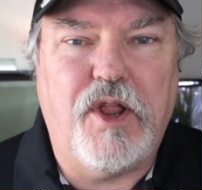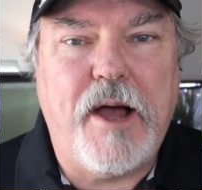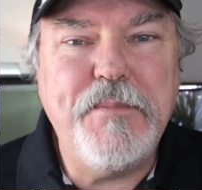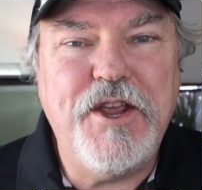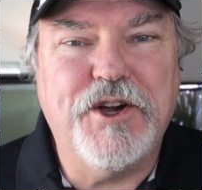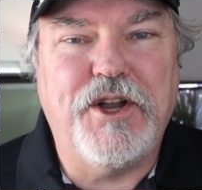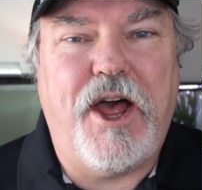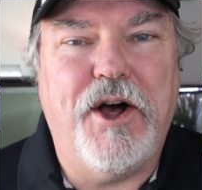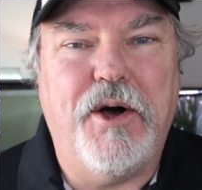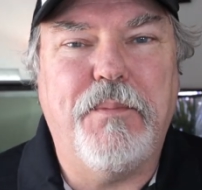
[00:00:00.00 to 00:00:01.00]
Well, I'm here to
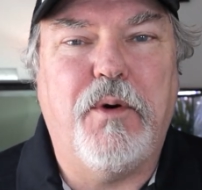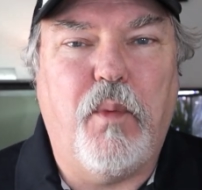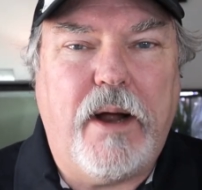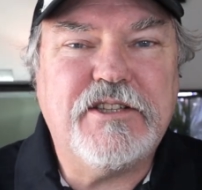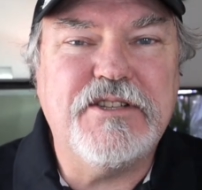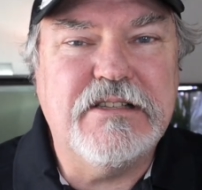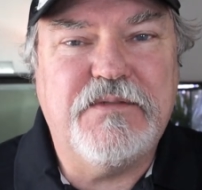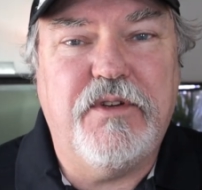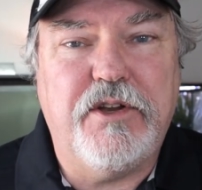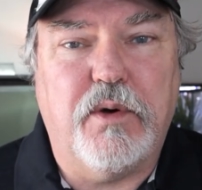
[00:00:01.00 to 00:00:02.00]
help. Watch this
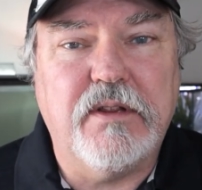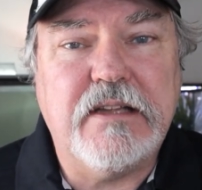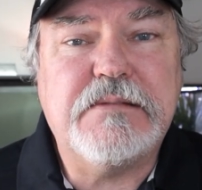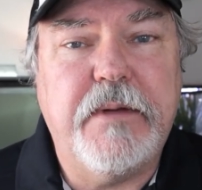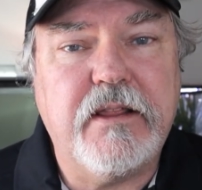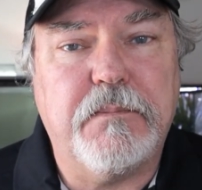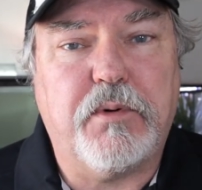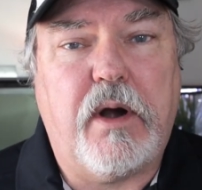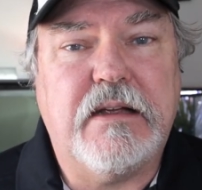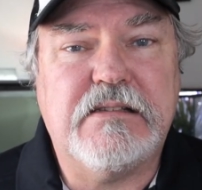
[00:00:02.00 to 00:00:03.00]
video and let's make the
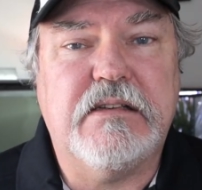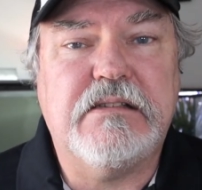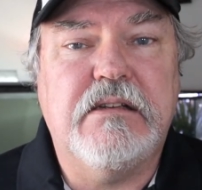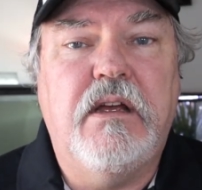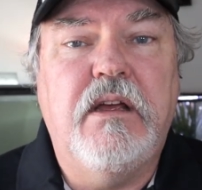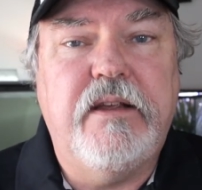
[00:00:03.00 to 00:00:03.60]
process